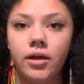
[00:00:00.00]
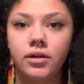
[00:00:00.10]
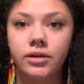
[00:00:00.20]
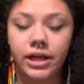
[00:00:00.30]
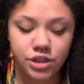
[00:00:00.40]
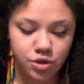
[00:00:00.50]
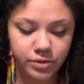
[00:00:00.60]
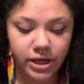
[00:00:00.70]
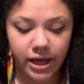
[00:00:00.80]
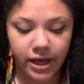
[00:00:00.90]
Next
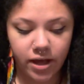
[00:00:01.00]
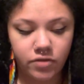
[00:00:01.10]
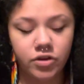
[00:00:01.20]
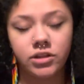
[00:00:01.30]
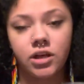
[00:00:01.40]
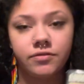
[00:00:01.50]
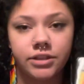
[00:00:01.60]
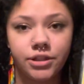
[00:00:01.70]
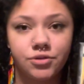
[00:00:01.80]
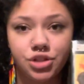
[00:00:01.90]
we have our lovely
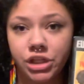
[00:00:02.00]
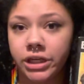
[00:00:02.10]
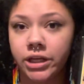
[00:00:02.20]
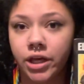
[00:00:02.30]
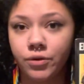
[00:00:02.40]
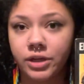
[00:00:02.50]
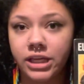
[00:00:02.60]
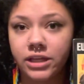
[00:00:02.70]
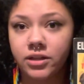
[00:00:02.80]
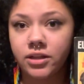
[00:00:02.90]
Eugene
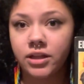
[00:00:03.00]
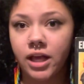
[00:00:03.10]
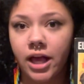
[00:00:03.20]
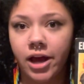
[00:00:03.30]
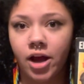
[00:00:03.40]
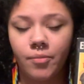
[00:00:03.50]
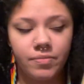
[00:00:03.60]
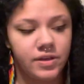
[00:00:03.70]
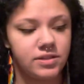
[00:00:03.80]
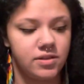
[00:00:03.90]
O'Neill.
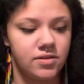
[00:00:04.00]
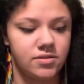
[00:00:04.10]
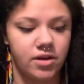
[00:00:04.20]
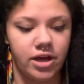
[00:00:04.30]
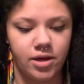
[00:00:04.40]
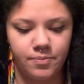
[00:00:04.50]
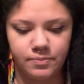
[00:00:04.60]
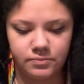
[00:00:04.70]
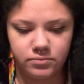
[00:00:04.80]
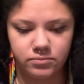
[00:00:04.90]
This is a
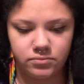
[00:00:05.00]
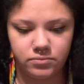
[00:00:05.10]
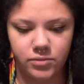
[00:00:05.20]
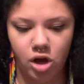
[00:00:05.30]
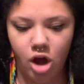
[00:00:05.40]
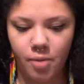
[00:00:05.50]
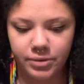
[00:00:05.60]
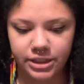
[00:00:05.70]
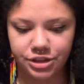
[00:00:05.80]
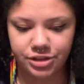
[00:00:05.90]

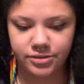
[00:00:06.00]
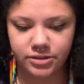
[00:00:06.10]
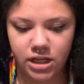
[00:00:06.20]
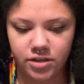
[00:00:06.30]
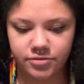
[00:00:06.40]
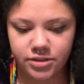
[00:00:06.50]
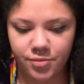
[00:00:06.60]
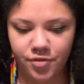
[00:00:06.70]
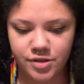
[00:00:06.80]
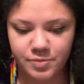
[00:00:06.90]
compilation of some
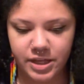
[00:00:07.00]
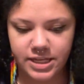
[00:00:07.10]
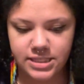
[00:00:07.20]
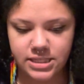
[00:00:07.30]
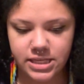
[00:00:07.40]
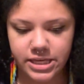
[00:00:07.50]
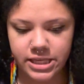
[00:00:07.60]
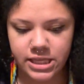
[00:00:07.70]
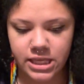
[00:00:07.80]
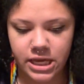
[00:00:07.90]
of his plays.
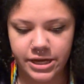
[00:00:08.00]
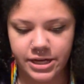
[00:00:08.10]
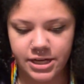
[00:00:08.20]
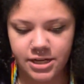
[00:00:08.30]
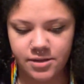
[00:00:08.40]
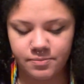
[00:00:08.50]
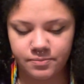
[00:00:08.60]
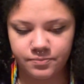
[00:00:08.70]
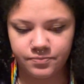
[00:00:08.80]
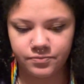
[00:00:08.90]

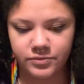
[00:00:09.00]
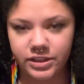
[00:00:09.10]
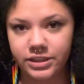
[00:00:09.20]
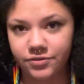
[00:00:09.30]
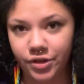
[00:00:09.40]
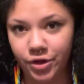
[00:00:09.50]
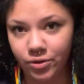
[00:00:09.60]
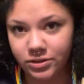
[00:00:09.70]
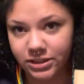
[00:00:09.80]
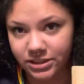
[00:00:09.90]
It's very
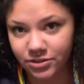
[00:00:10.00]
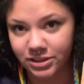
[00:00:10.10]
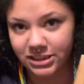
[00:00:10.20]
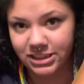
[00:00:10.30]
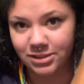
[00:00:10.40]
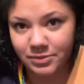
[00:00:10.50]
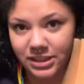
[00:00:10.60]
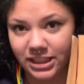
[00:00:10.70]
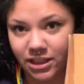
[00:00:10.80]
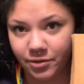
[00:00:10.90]
old, as you can see by
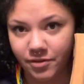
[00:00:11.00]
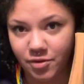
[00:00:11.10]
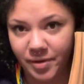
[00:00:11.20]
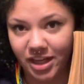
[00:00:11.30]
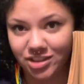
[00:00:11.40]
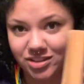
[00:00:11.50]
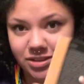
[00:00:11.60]
the yellowing of the pages,